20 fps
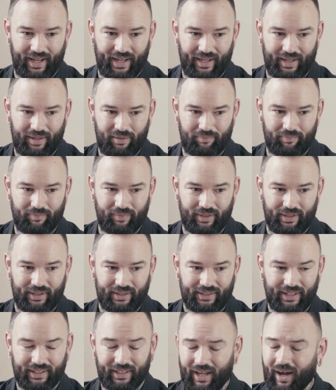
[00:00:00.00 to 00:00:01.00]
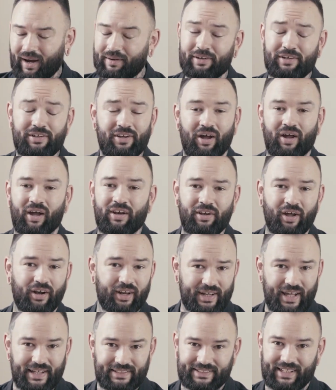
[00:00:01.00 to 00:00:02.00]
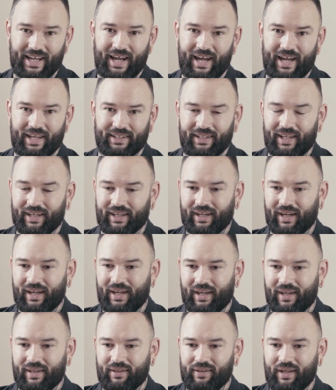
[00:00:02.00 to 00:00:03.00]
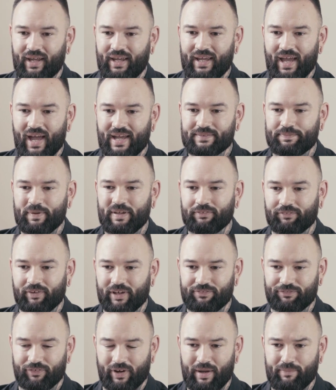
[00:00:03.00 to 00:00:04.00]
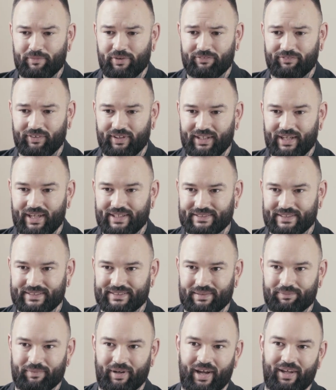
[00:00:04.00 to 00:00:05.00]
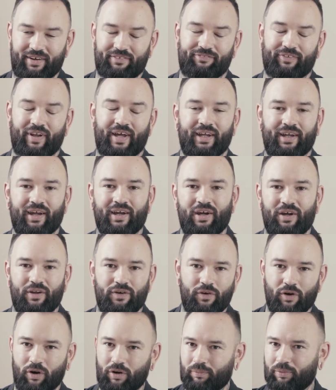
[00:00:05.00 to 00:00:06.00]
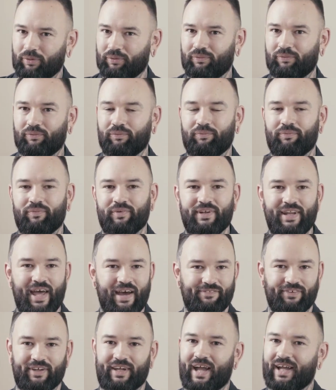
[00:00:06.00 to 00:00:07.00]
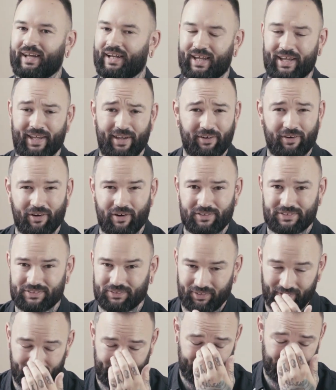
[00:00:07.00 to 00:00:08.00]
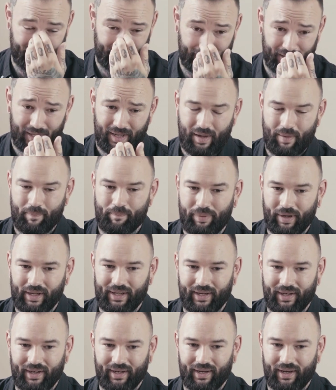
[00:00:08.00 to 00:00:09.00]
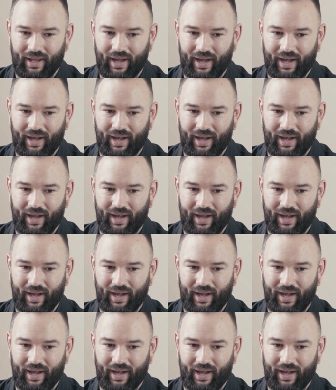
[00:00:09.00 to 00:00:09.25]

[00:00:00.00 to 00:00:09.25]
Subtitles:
like, not a nice guy, like, he has been reframed over the years as some kind of like noble navigator hero sort of thing, but